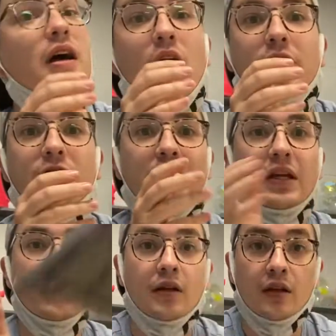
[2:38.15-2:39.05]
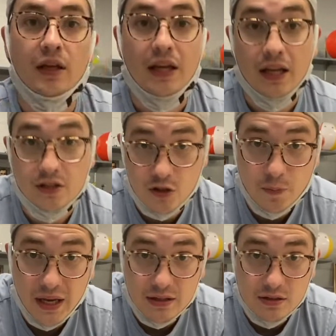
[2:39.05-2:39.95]
off into
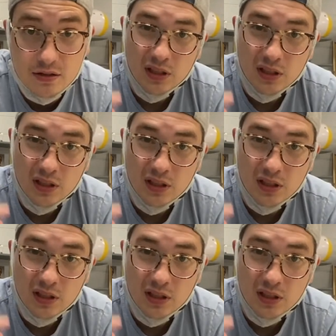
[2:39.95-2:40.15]
space.